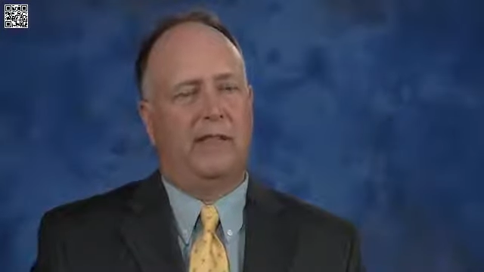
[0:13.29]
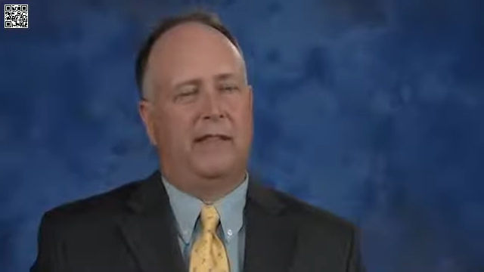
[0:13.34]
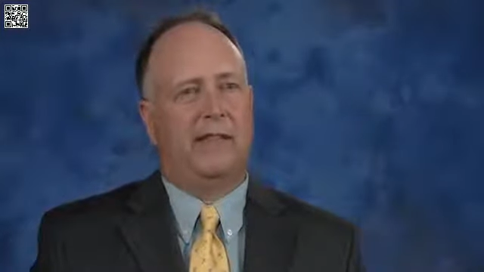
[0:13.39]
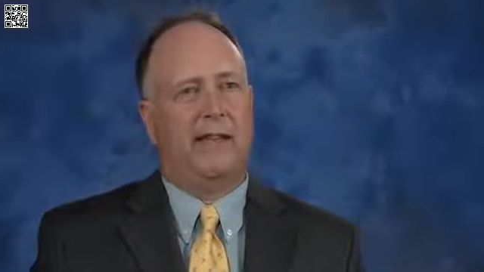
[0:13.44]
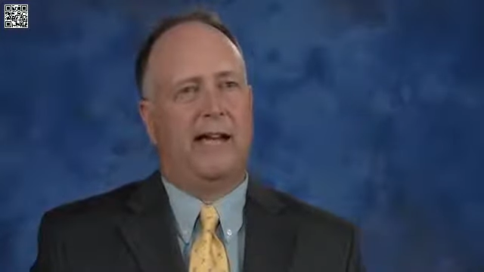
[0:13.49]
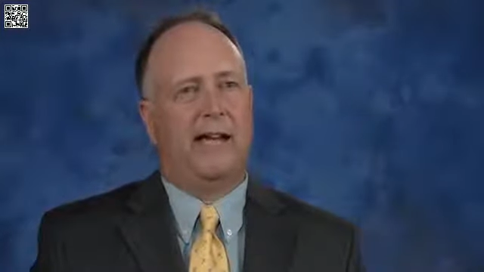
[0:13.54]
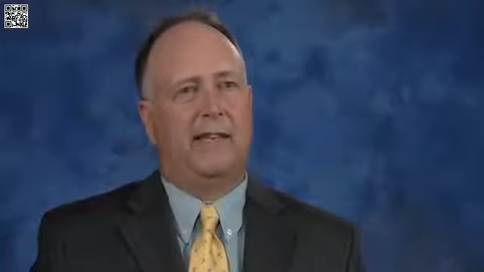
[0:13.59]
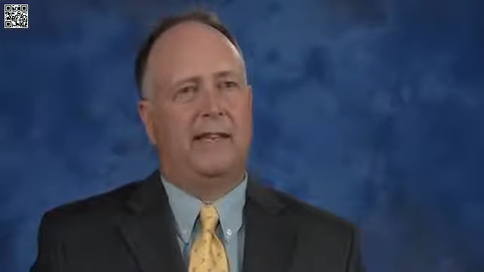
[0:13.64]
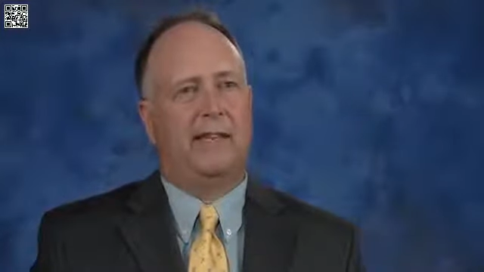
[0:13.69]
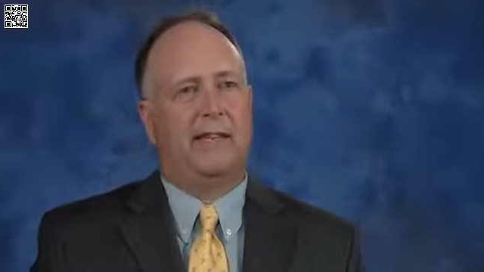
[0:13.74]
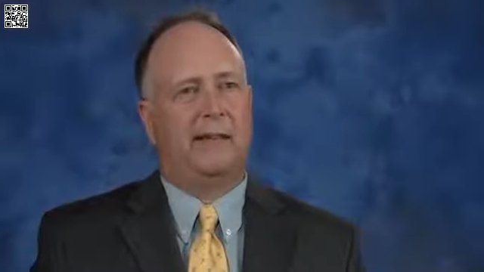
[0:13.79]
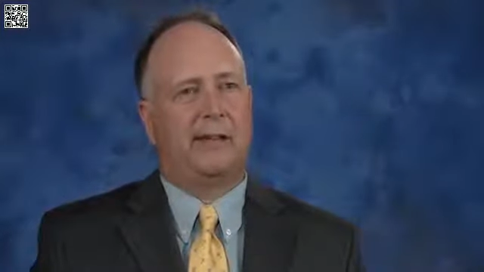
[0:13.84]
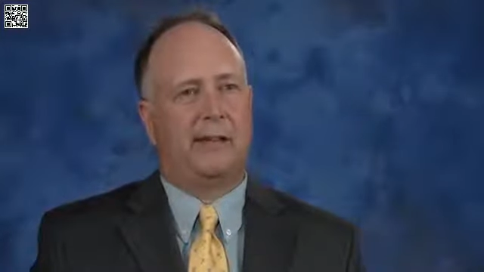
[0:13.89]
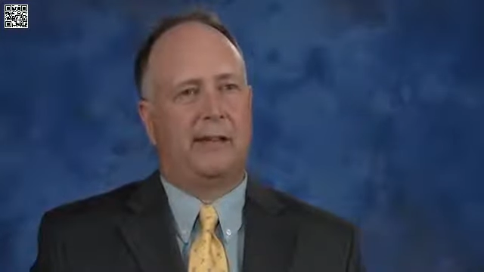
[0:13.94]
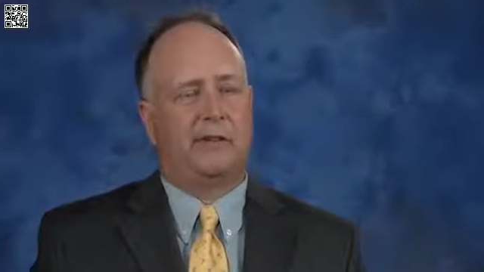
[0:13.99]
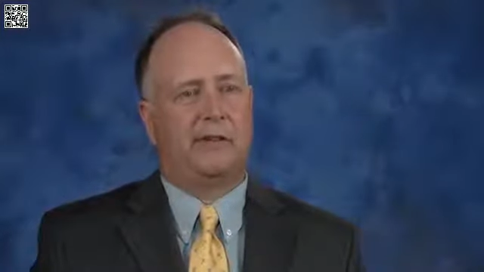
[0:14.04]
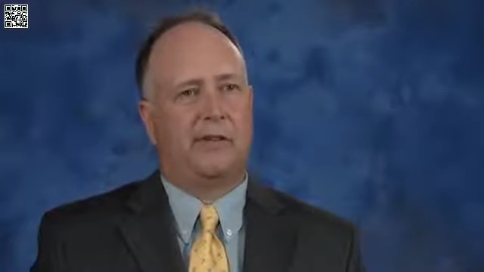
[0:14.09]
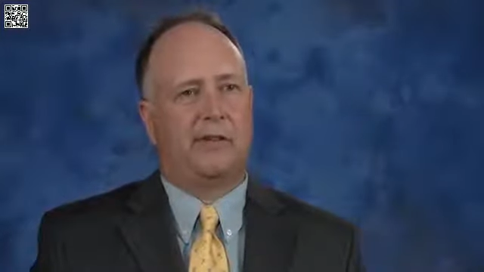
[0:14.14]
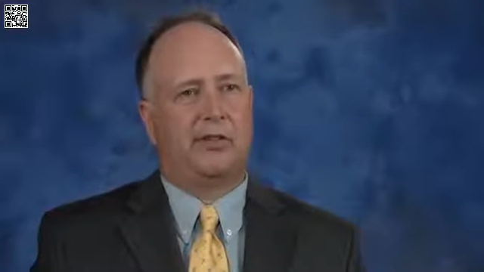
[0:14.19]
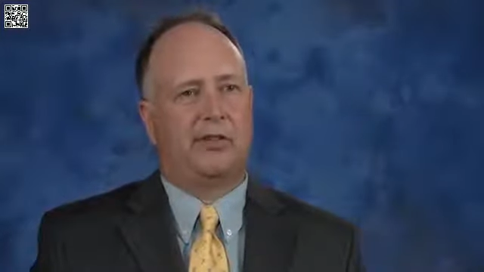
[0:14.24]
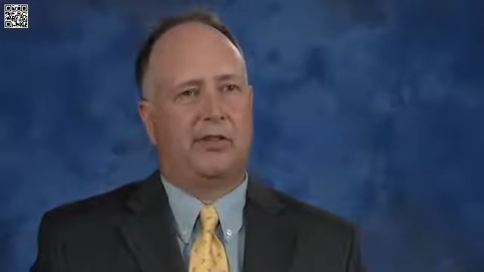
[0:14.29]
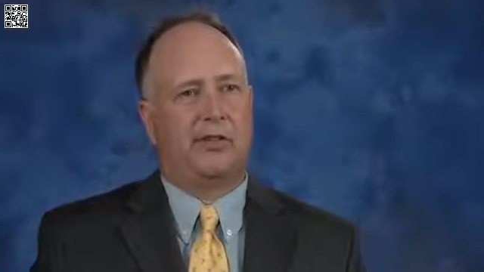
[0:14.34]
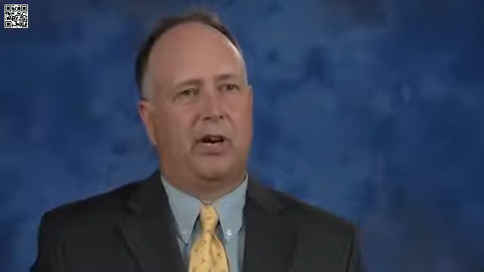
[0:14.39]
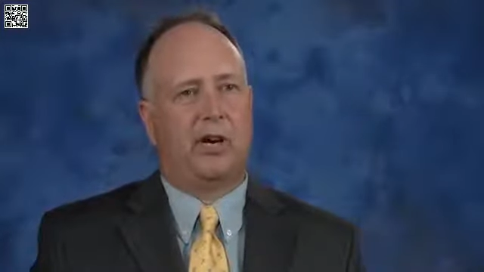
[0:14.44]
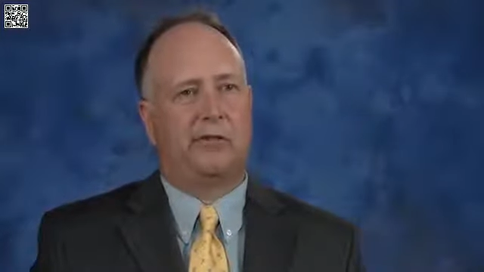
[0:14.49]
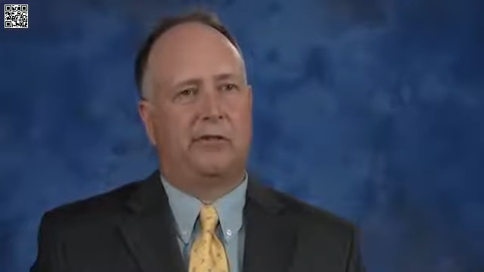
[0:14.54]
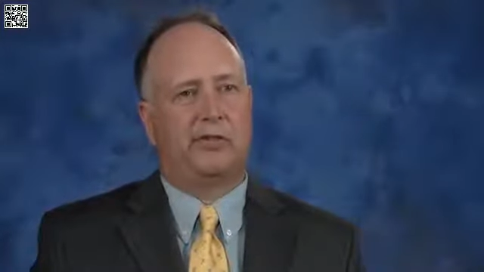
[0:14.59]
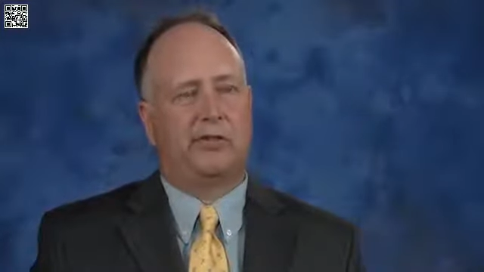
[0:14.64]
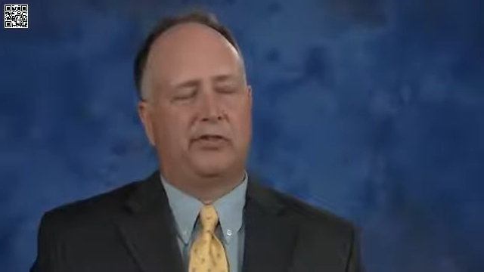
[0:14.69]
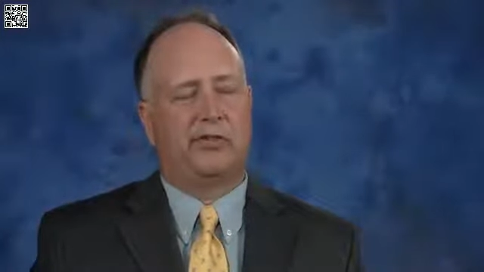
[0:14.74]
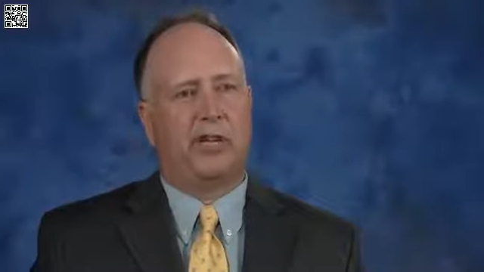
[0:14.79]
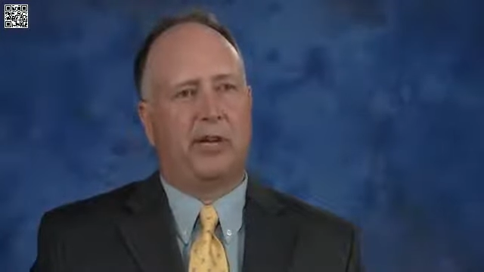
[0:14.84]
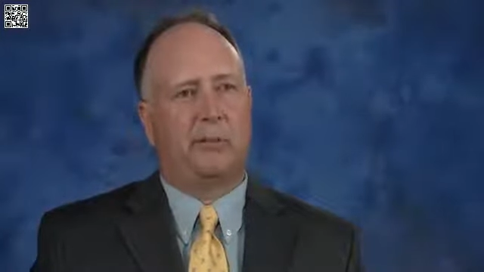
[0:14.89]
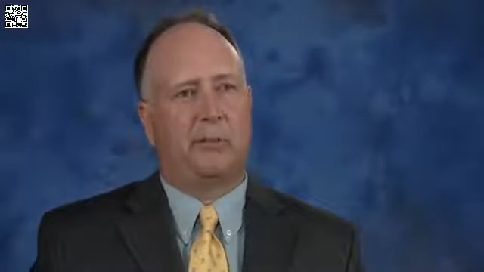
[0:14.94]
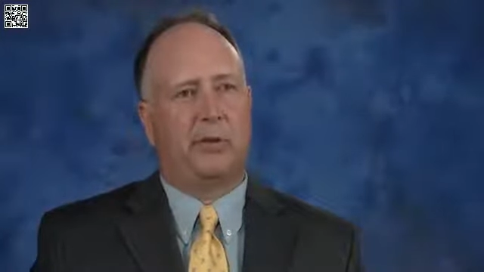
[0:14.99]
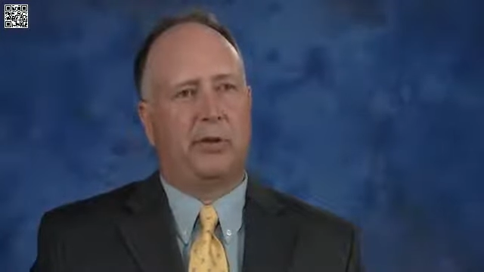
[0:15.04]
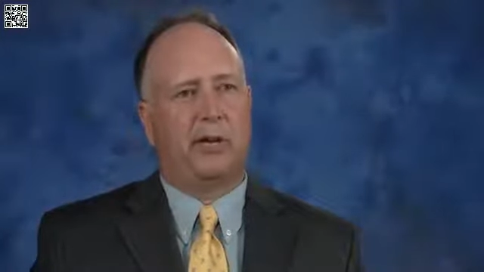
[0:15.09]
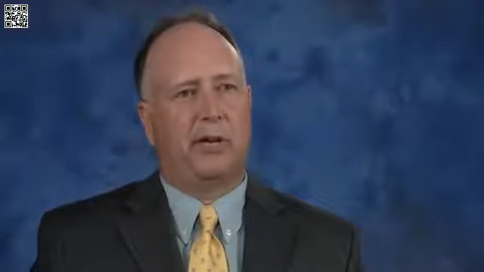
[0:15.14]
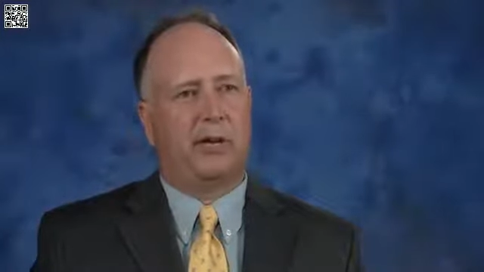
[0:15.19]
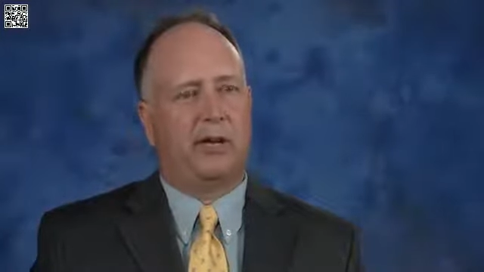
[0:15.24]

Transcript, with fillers: That in and of itself does not bring